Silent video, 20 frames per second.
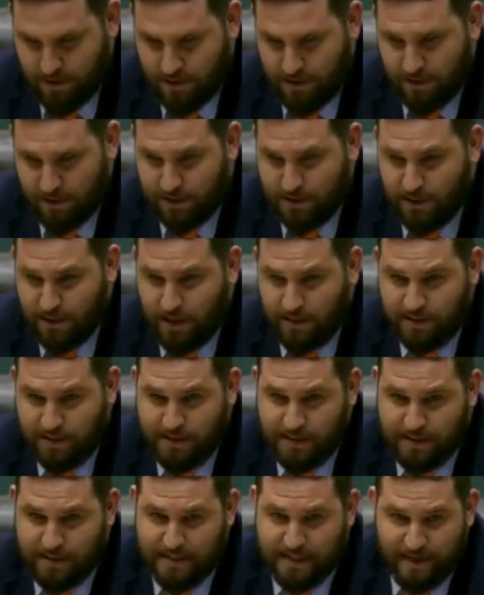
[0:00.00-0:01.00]
The silence
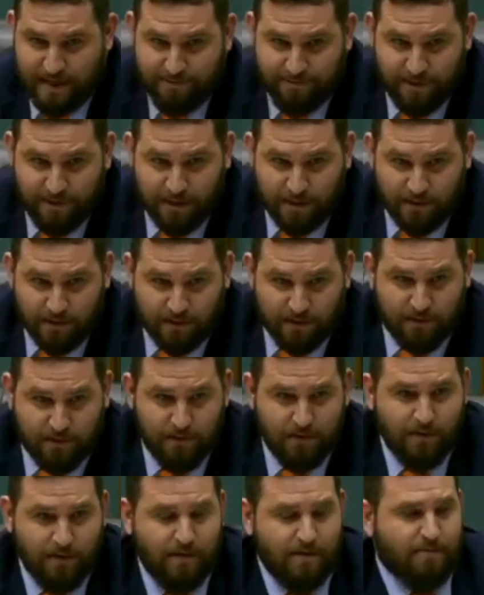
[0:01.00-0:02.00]
is deafening,
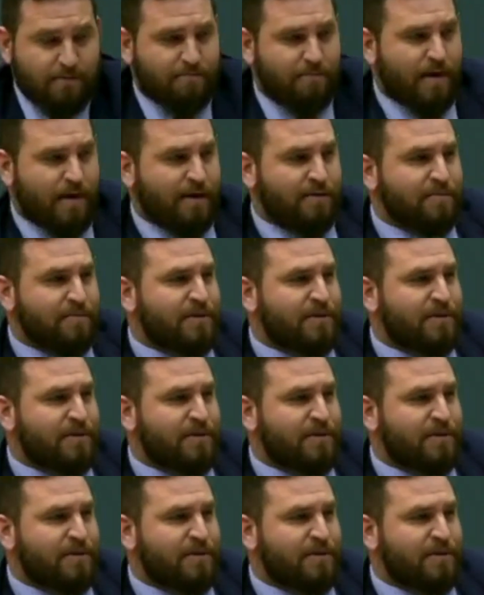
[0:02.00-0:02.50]
Madam